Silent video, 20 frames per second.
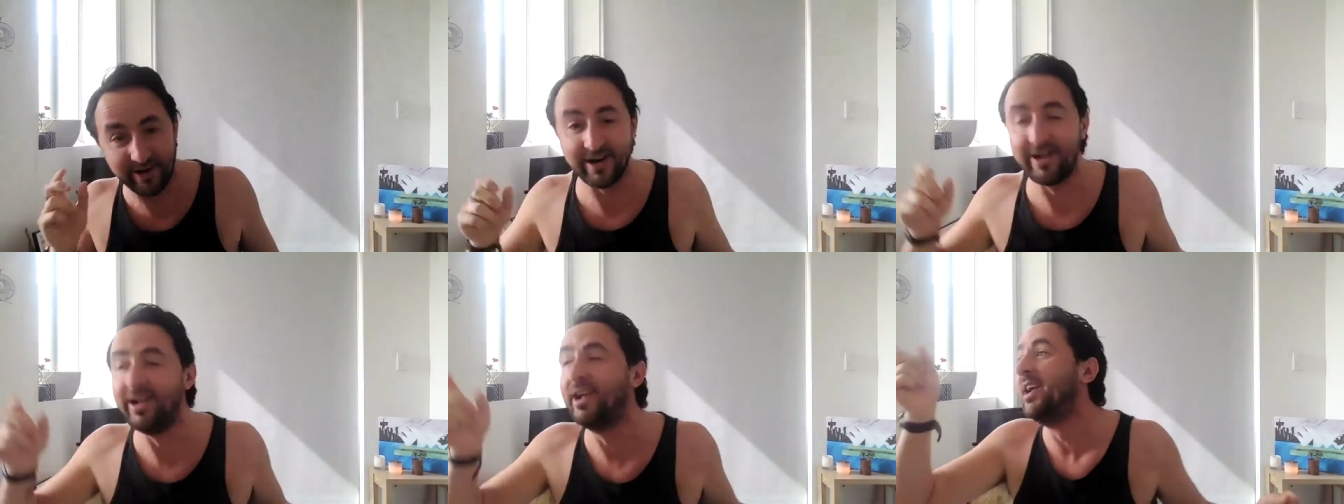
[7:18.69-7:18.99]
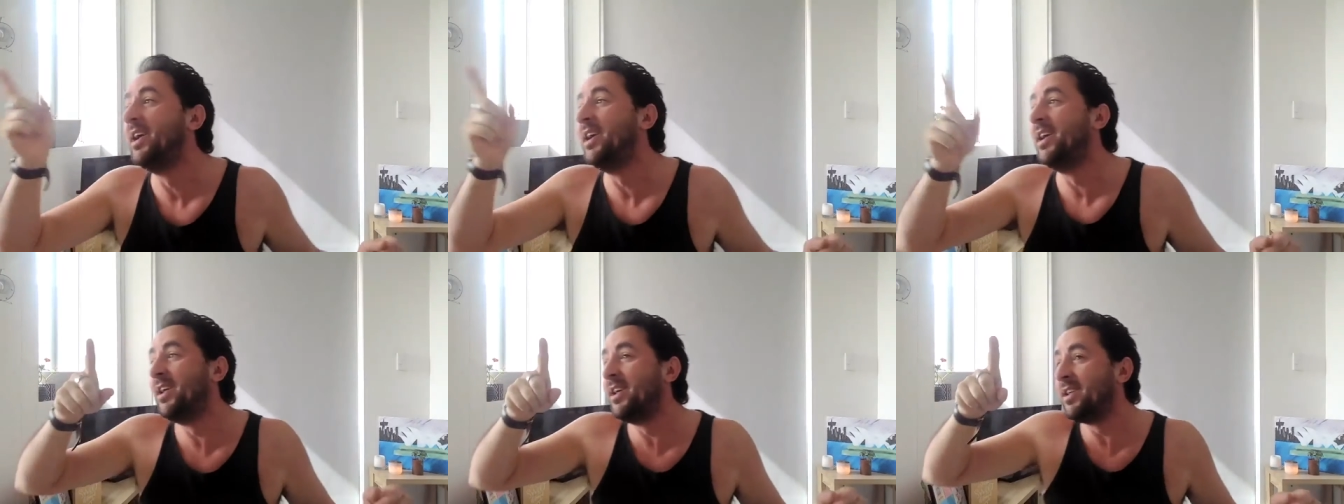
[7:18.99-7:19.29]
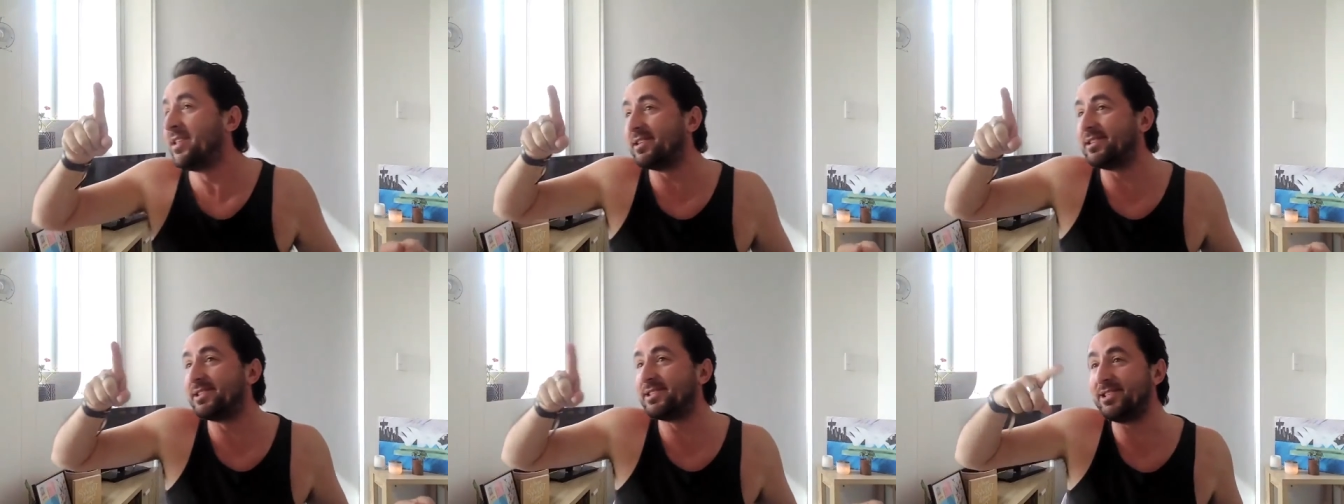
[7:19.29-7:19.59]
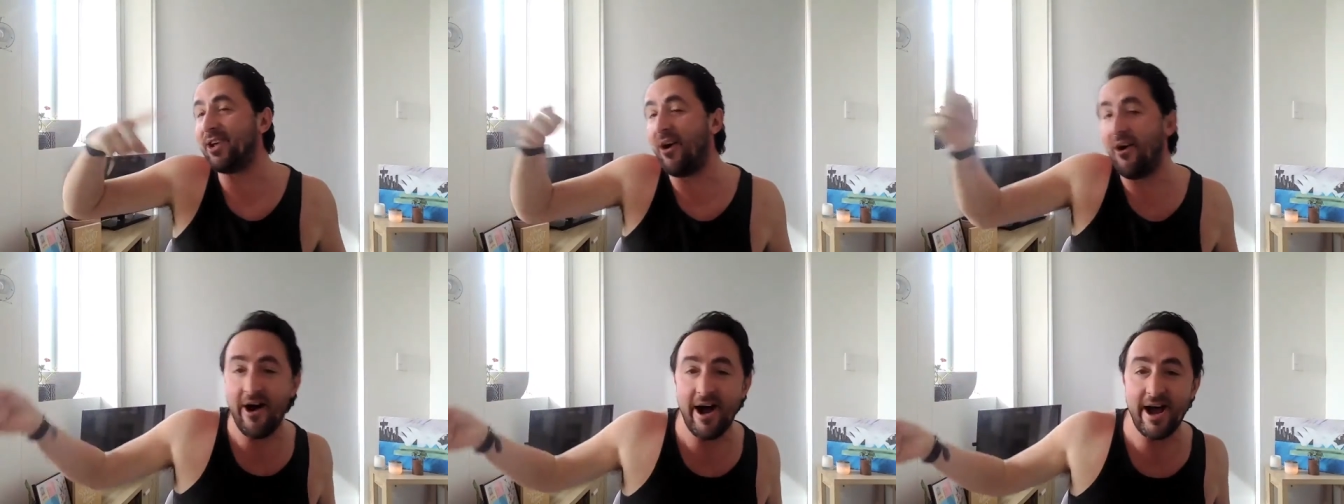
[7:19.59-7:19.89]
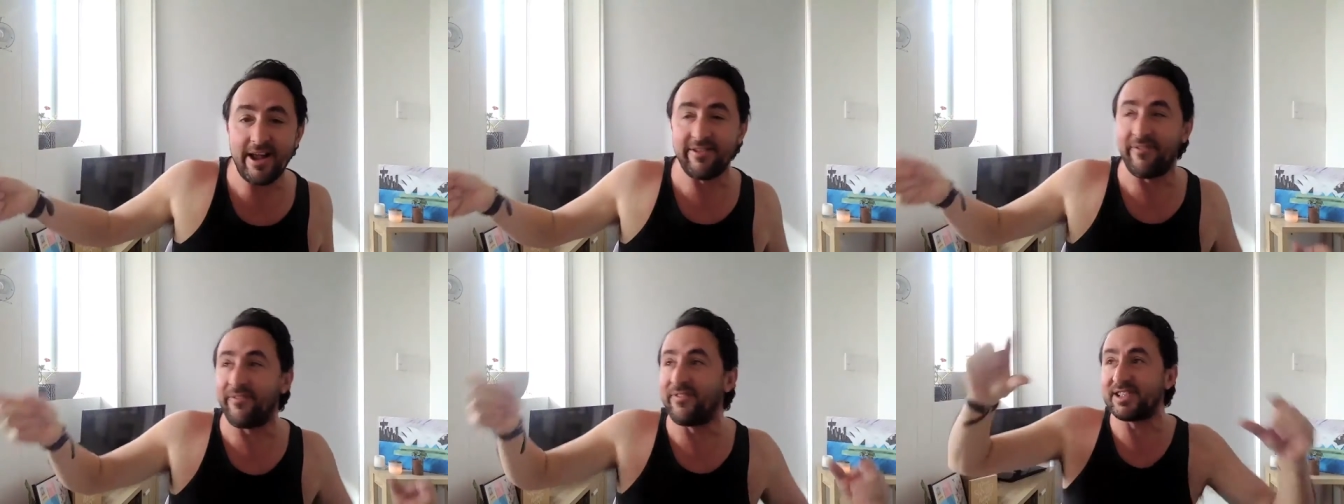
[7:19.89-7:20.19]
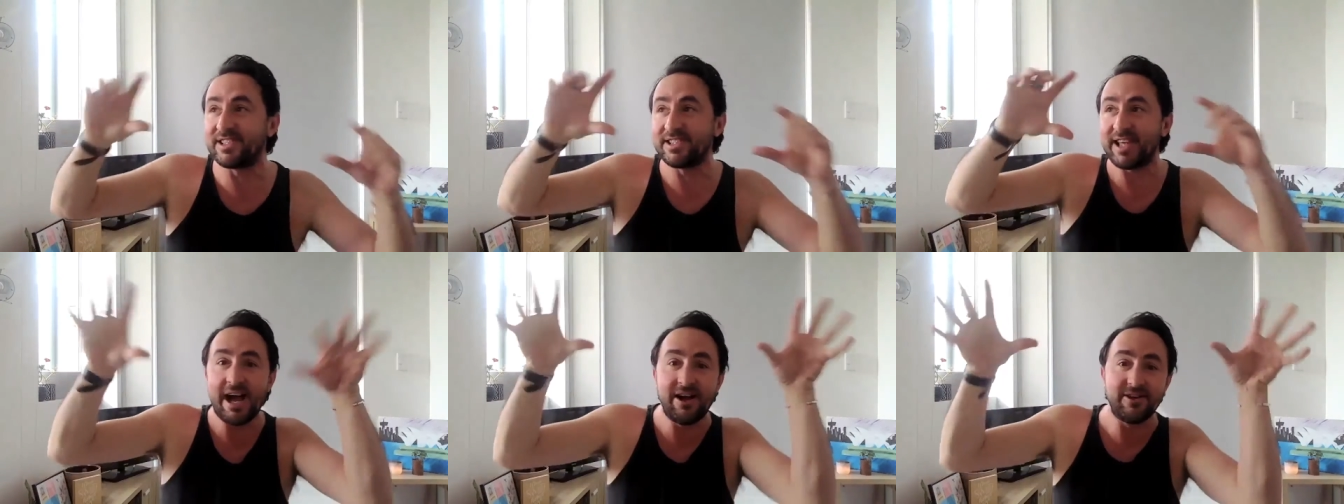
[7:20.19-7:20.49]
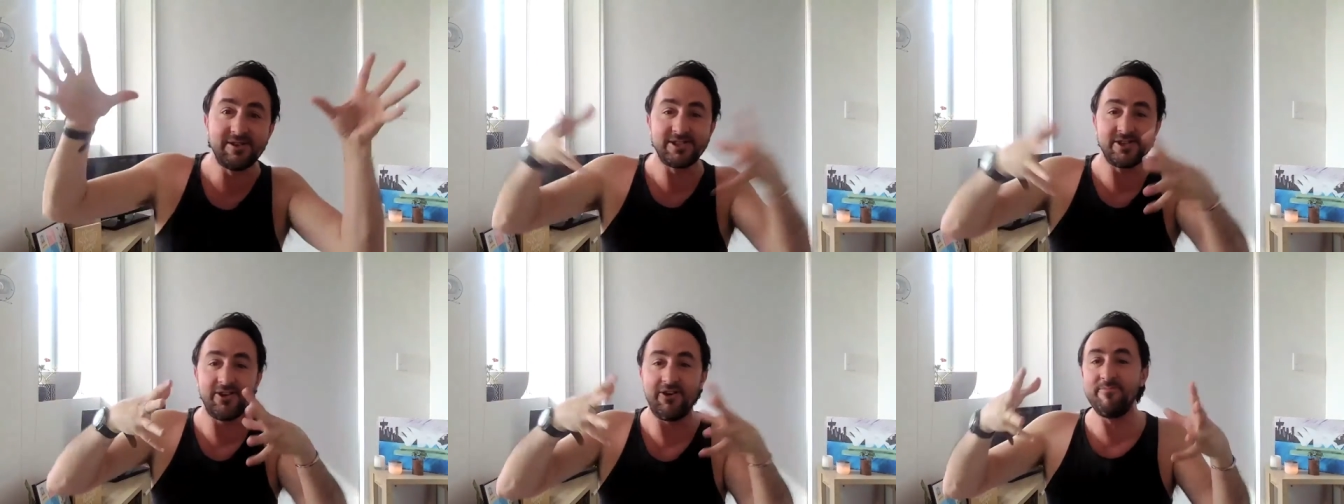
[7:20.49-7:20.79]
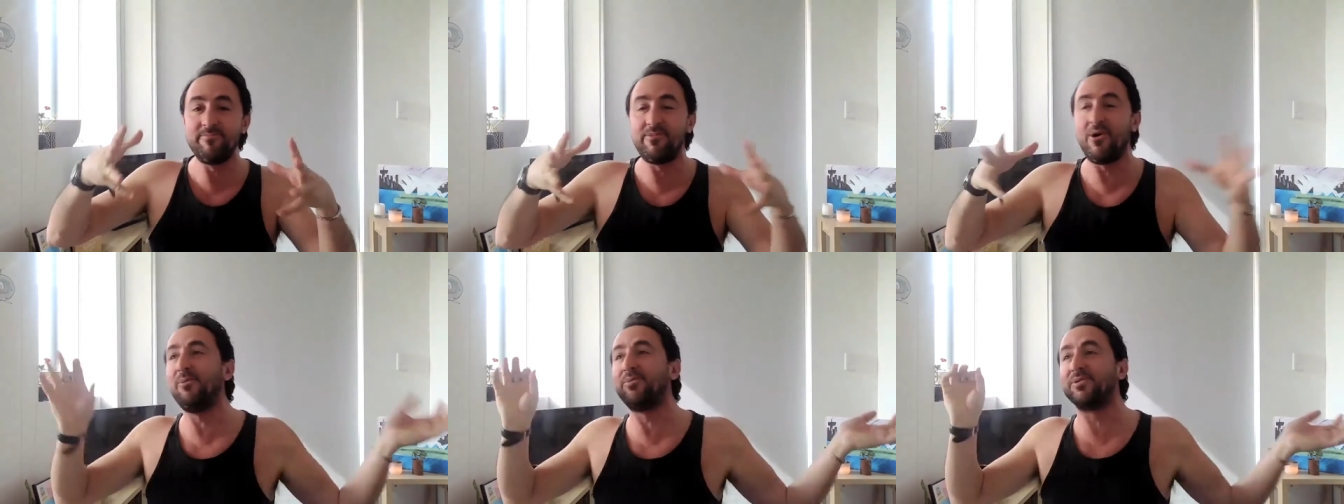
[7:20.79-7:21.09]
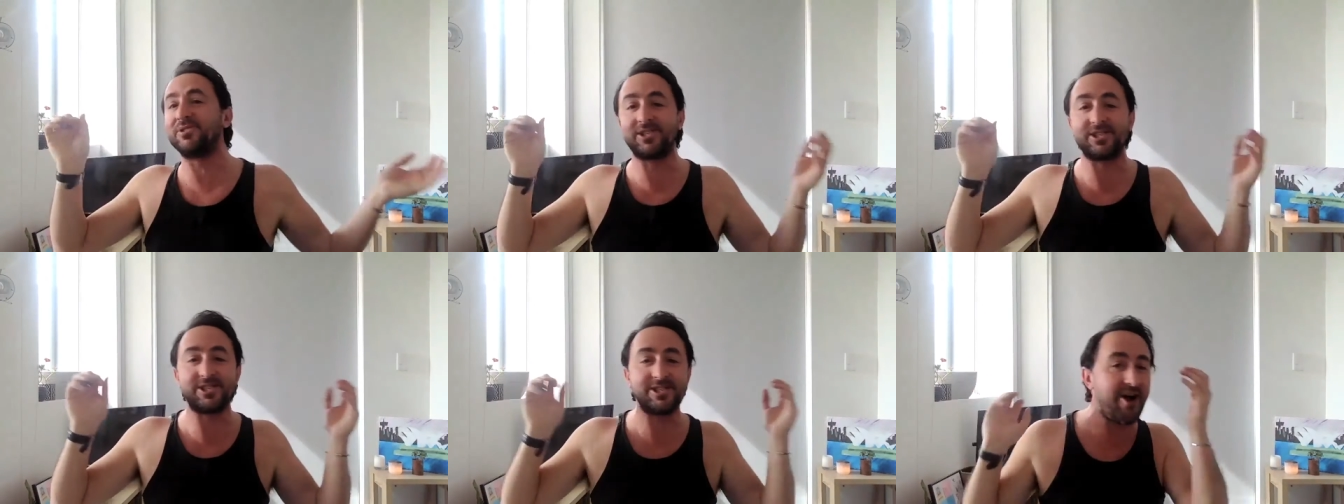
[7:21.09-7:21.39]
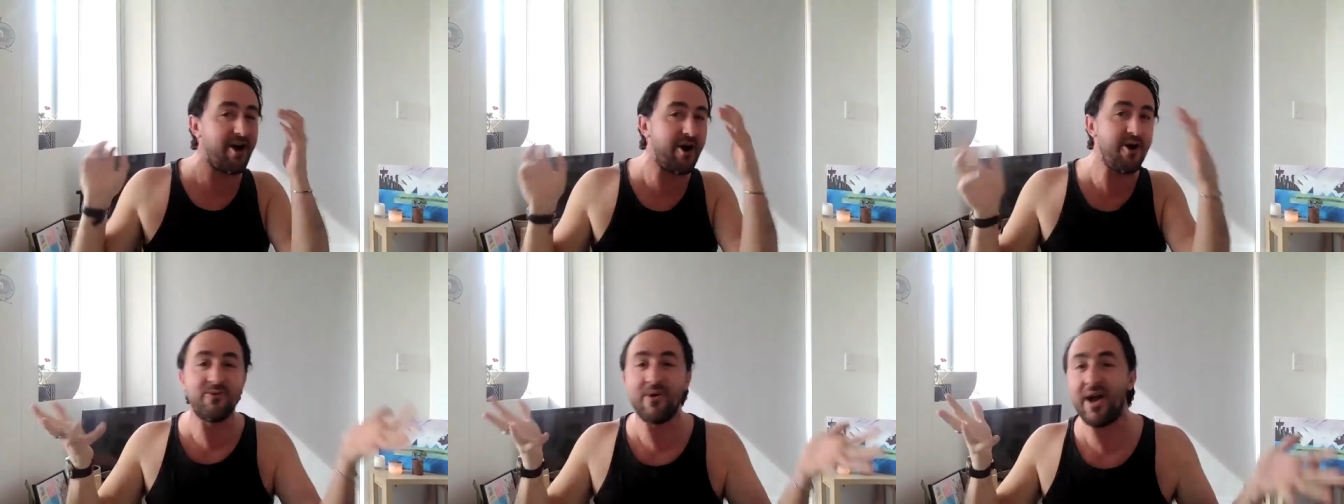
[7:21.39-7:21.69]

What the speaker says: And the sign, the for sale signboard was so